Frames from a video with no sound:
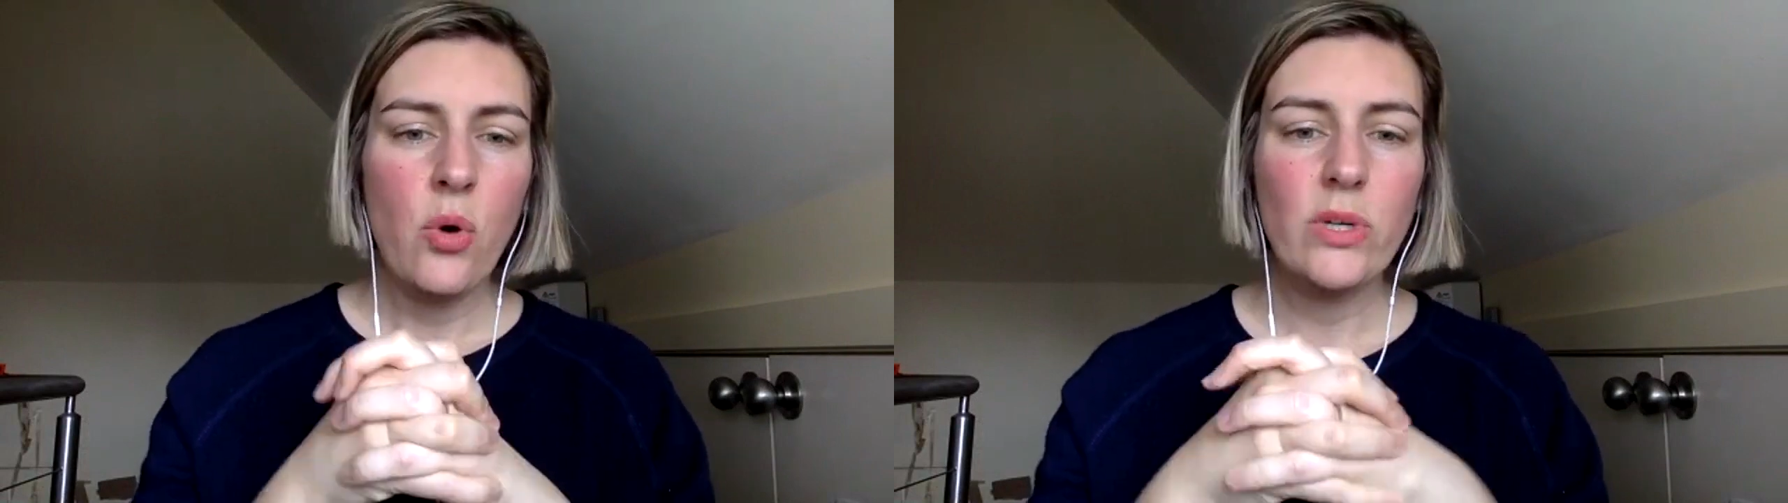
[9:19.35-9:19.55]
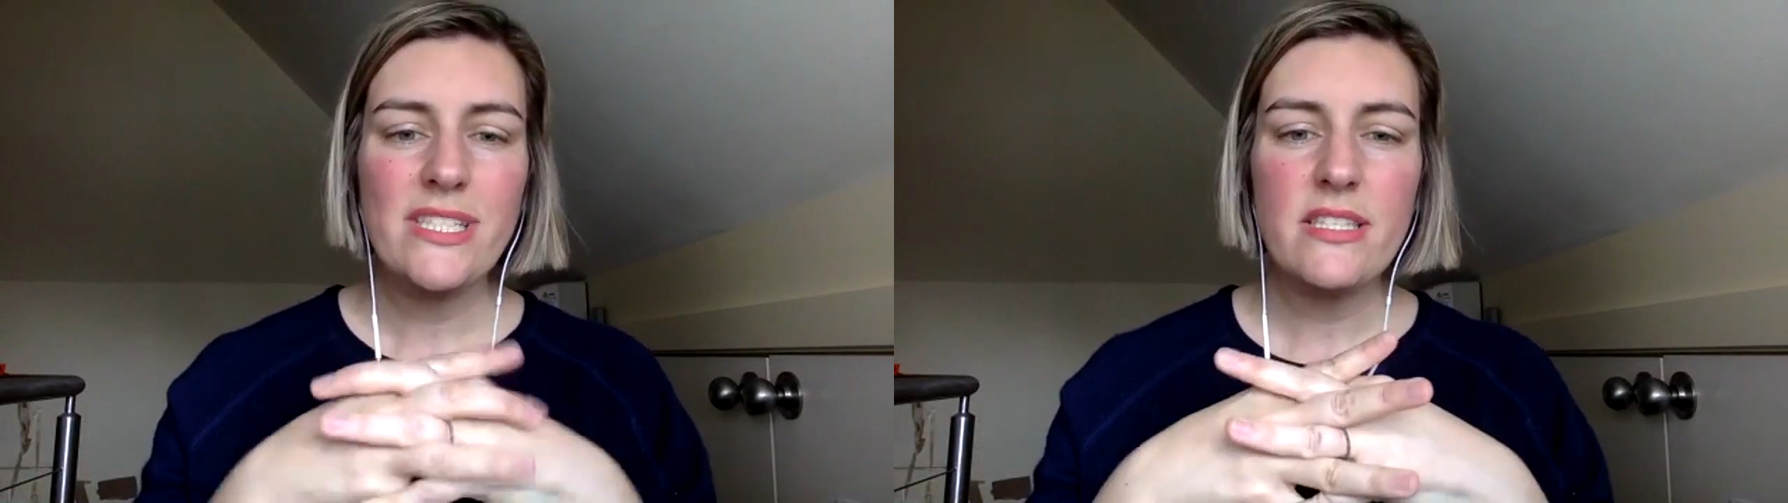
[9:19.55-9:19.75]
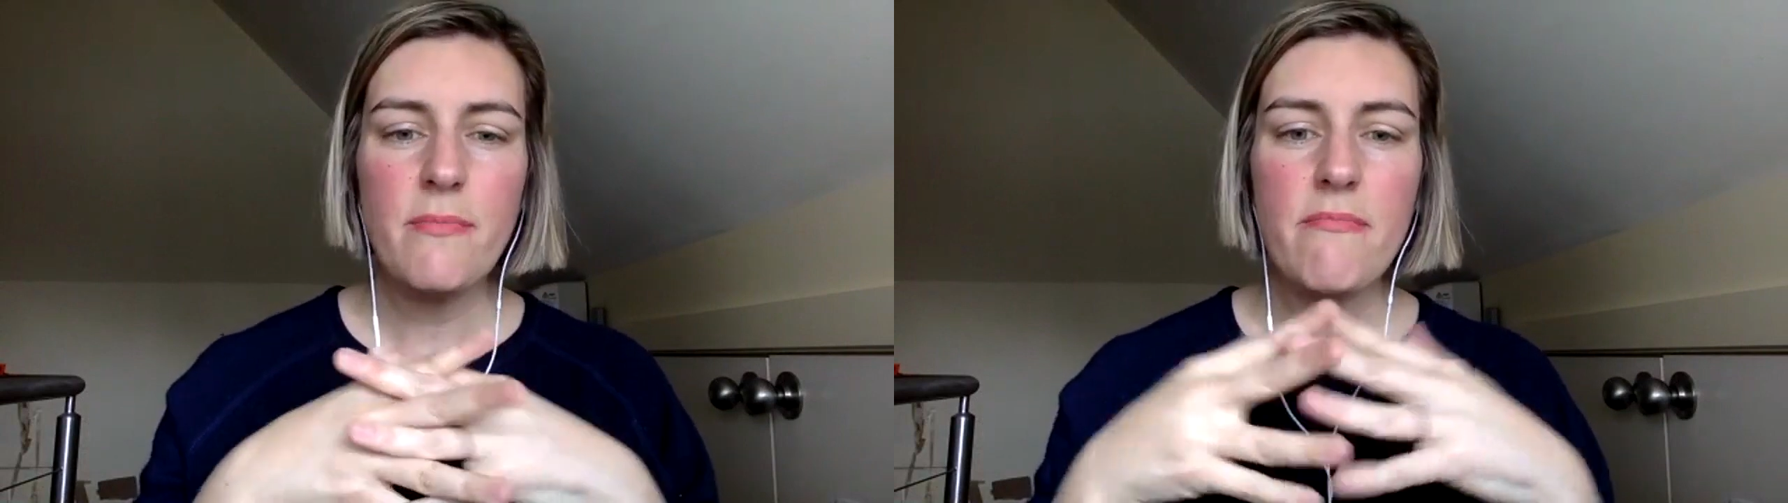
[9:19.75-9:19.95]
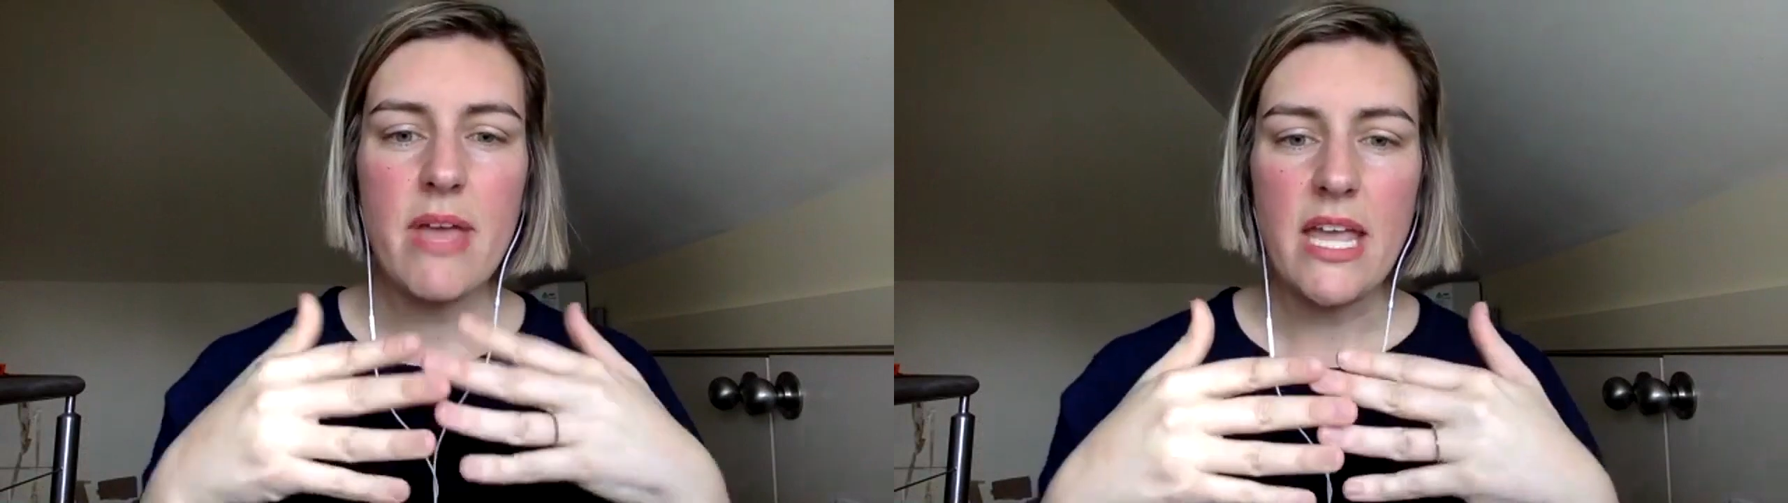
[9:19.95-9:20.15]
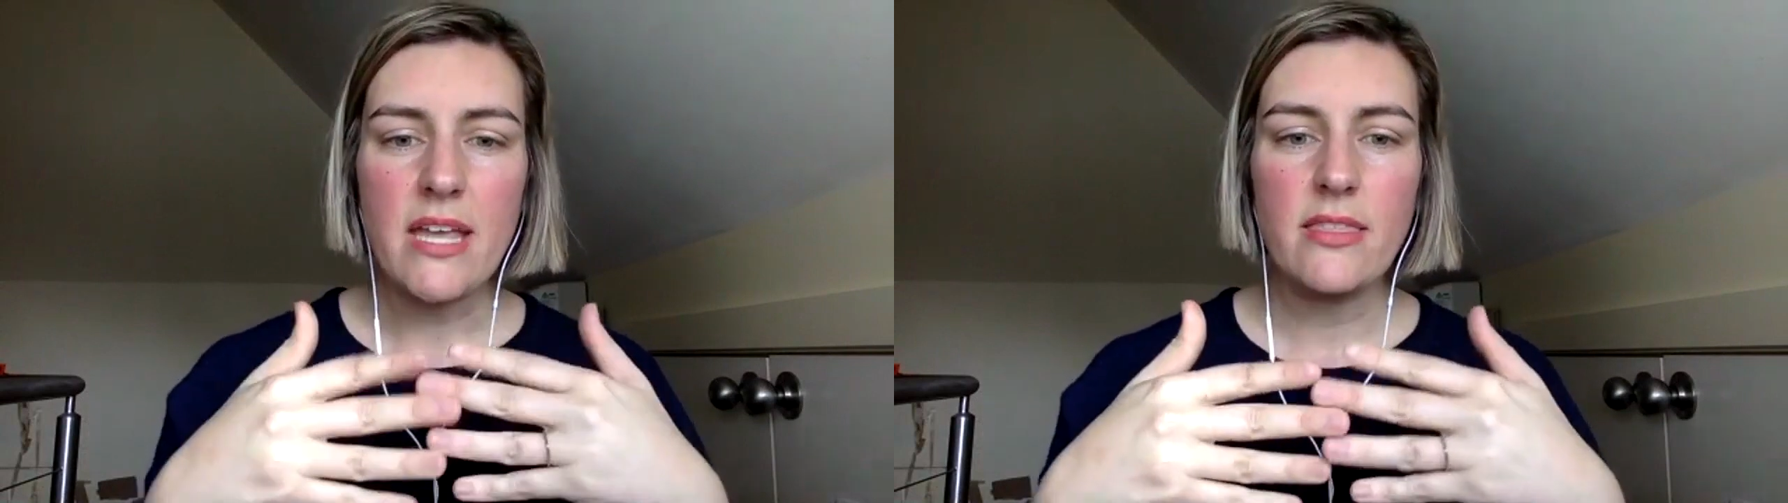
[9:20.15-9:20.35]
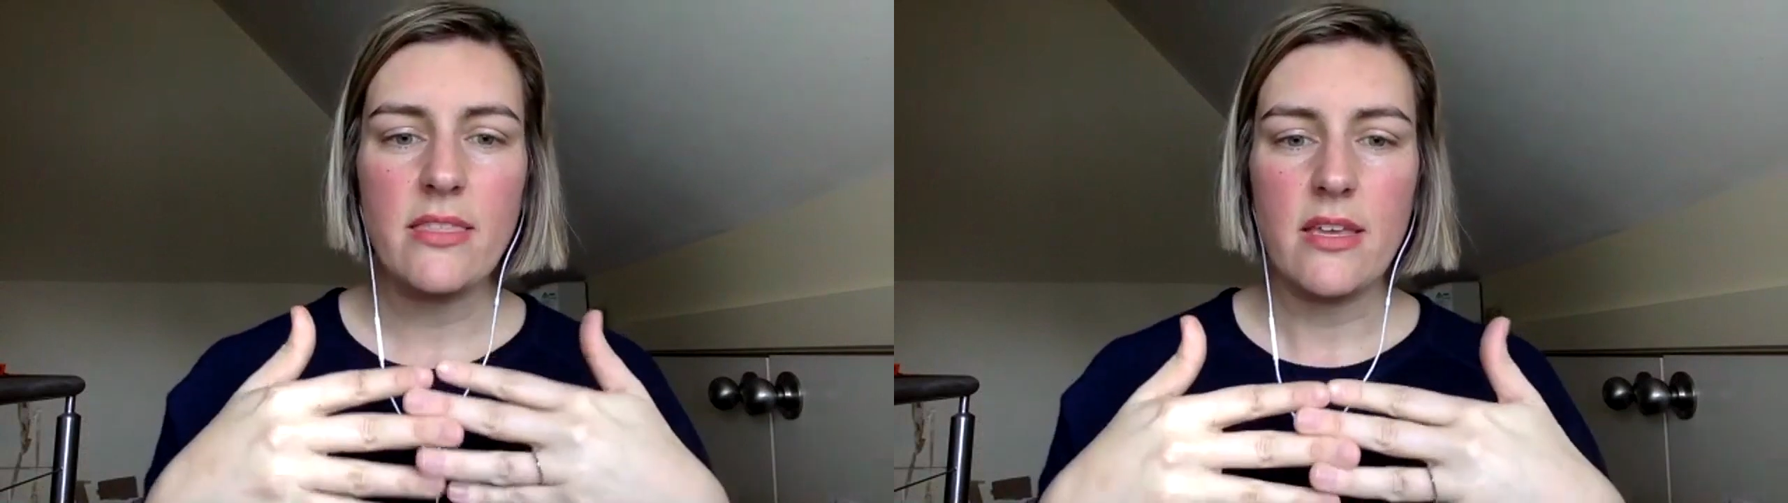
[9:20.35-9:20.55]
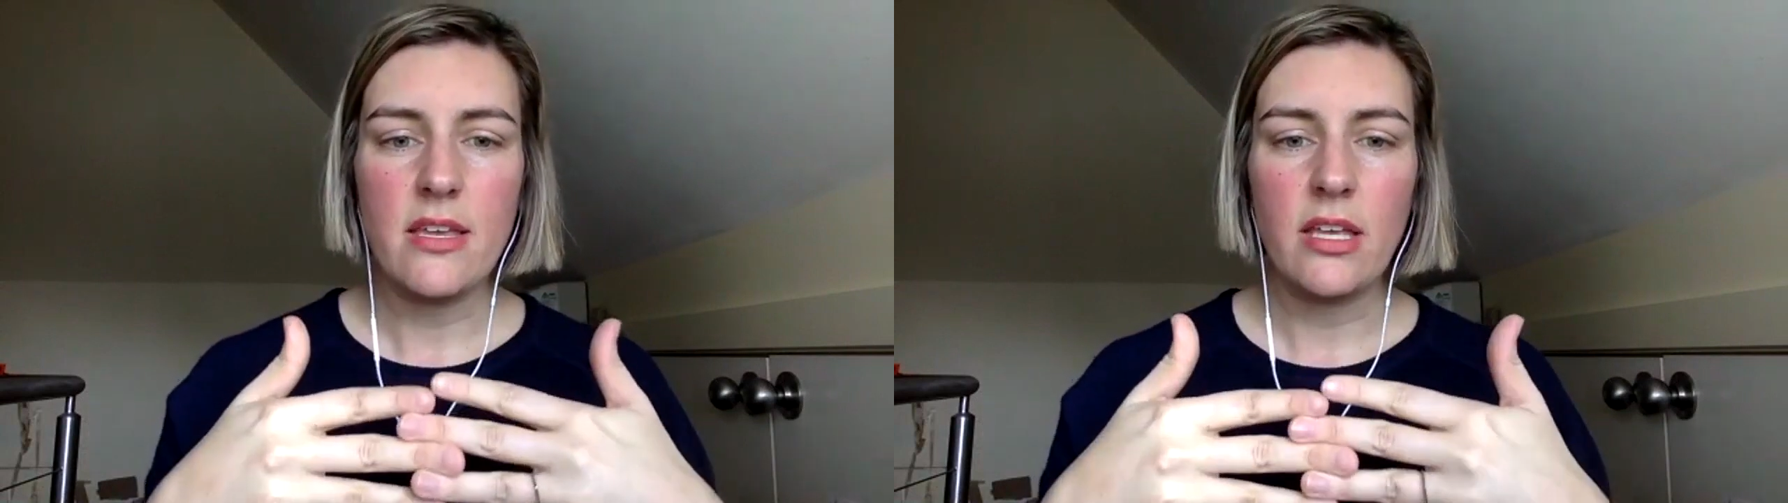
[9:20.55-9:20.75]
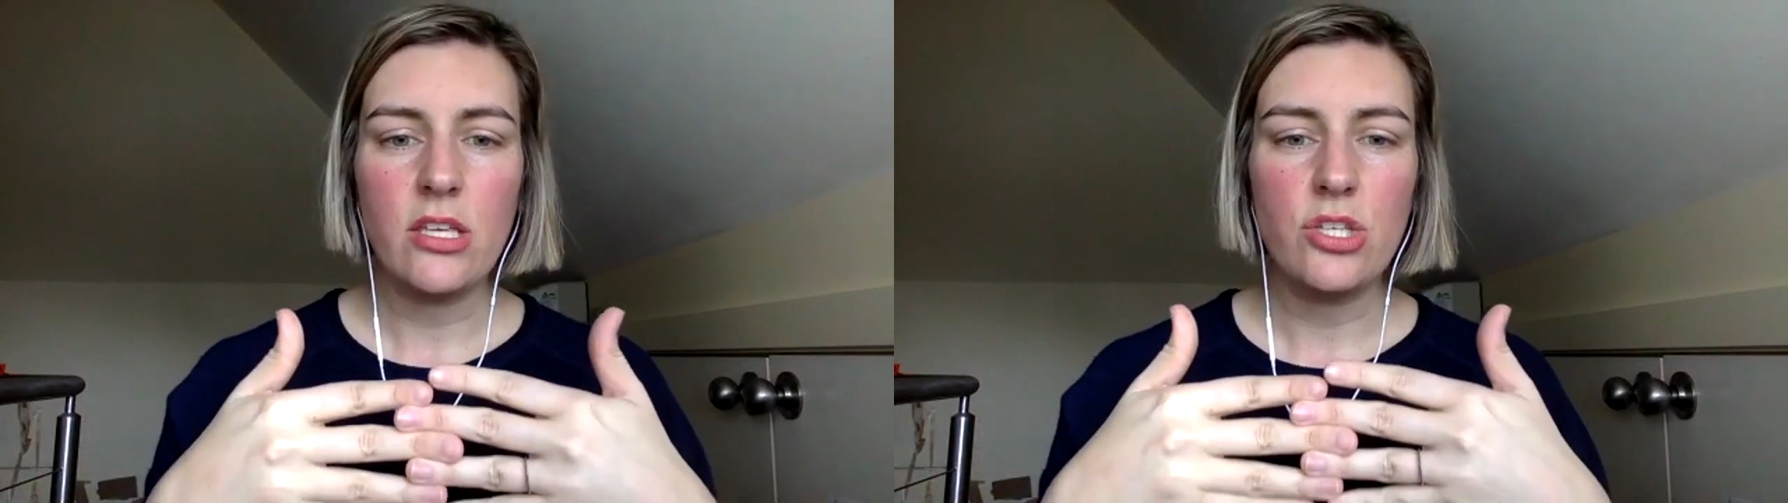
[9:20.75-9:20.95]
What's the main thing